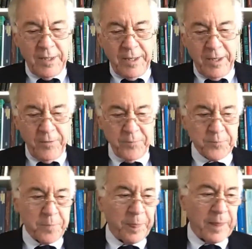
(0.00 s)
Now,
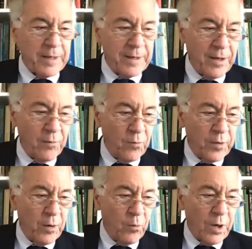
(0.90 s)

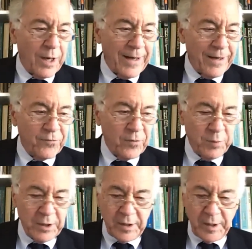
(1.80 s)
why has
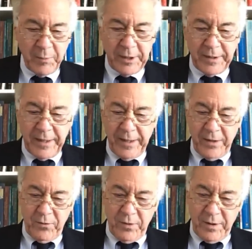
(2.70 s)
it been coming
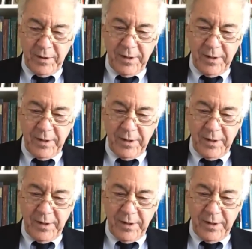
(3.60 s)
down?